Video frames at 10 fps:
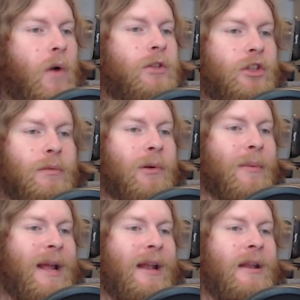
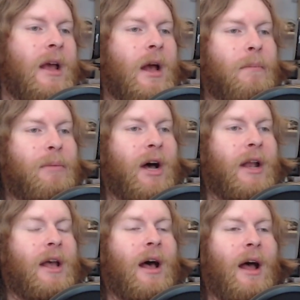Superman,
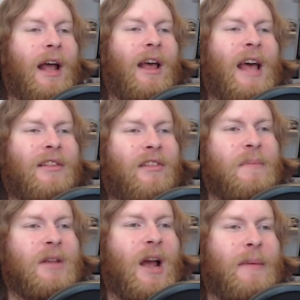but uh, at the
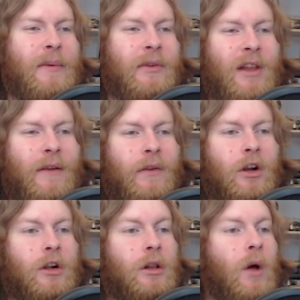same time, he was never
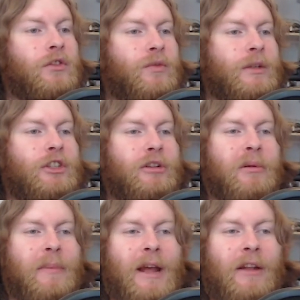close with
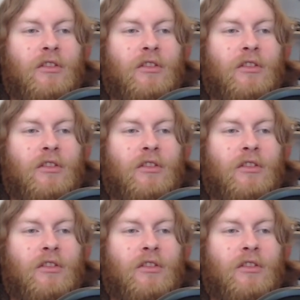Superman.